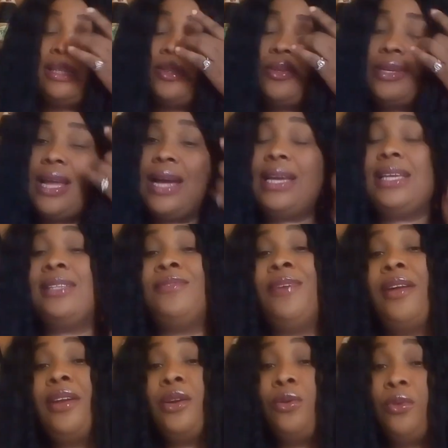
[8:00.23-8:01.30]
the zodiac is
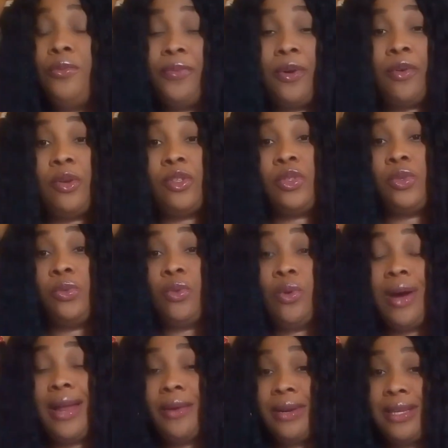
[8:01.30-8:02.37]
very good for us to
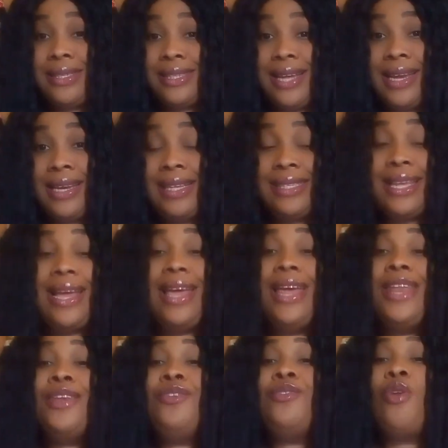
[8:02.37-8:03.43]
know and understand is
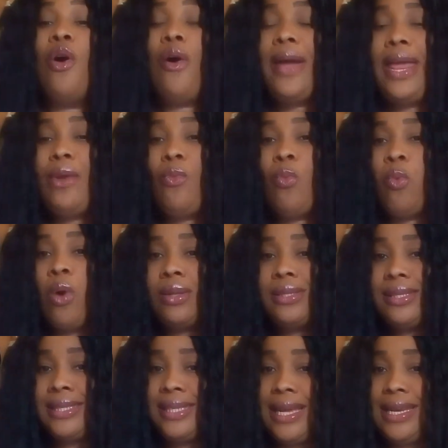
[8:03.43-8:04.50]
knowing
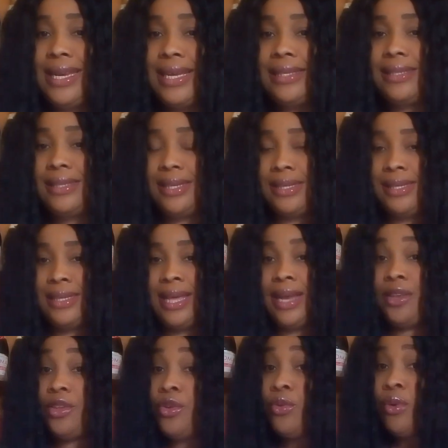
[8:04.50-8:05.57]
what tendencies
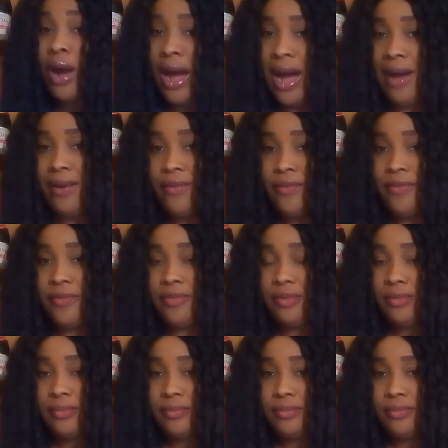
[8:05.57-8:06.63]
that you have.
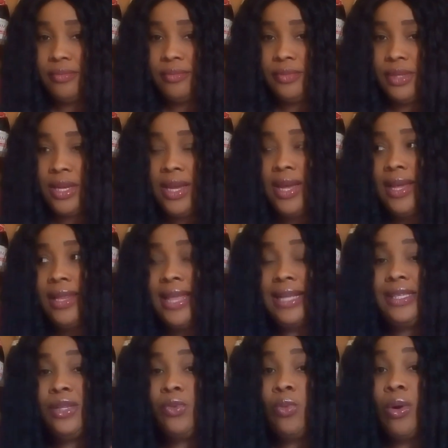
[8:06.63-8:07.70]

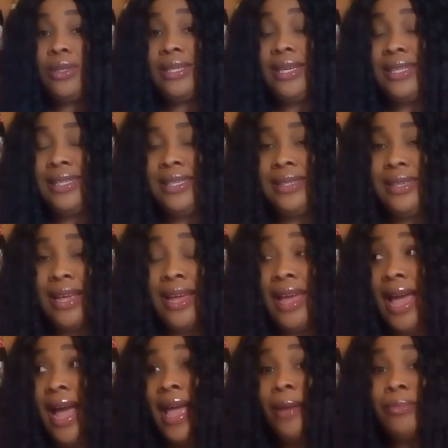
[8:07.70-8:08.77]
That is what it is
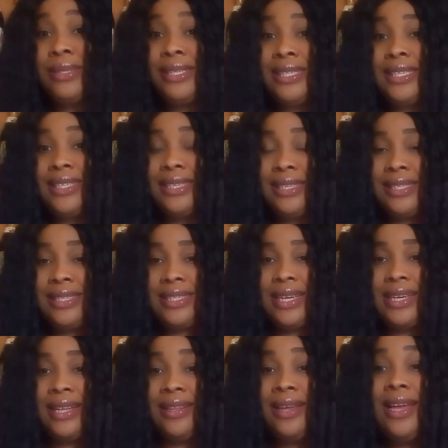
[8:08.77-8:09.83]
I am teaching in this
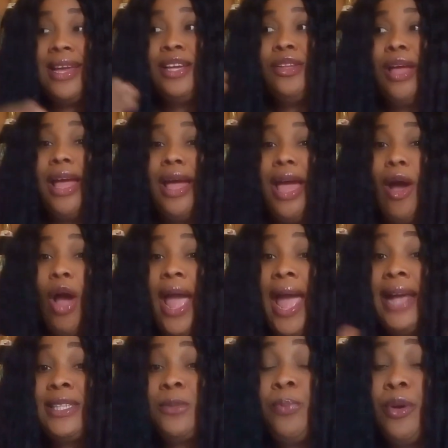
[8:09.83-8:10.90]
channel.
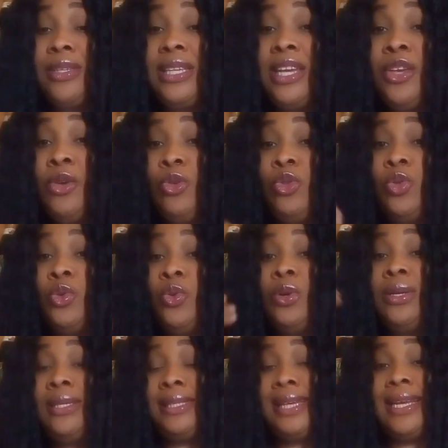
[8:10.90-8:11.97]
Exposing you to
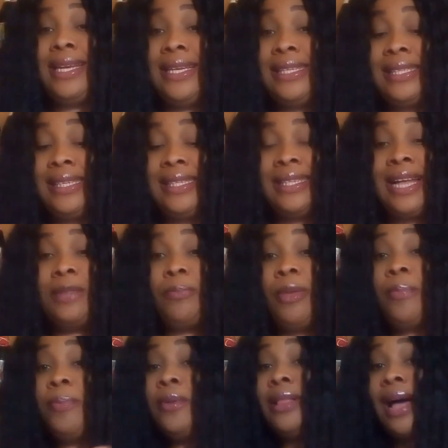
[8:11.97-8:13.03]
know the tendencies that
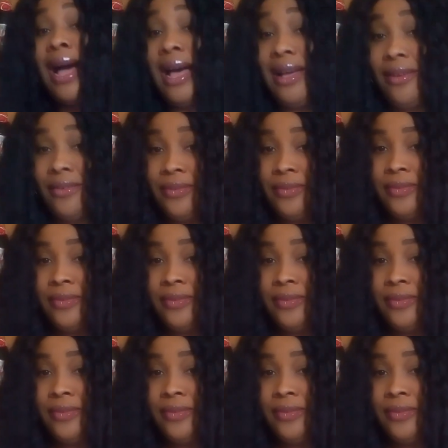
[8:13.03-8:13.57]
people have.